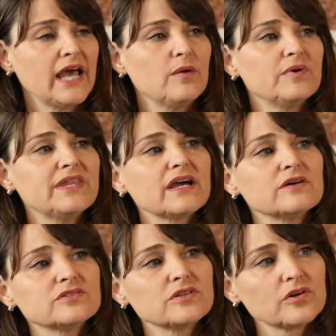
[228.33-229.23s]
And when that
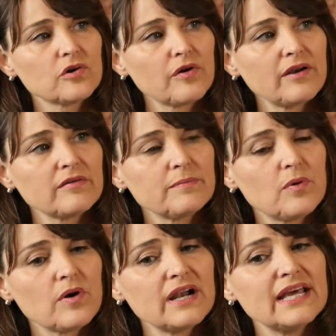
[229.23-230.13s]
goes on their credit
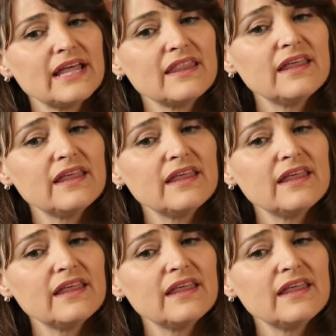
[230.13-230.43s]
report,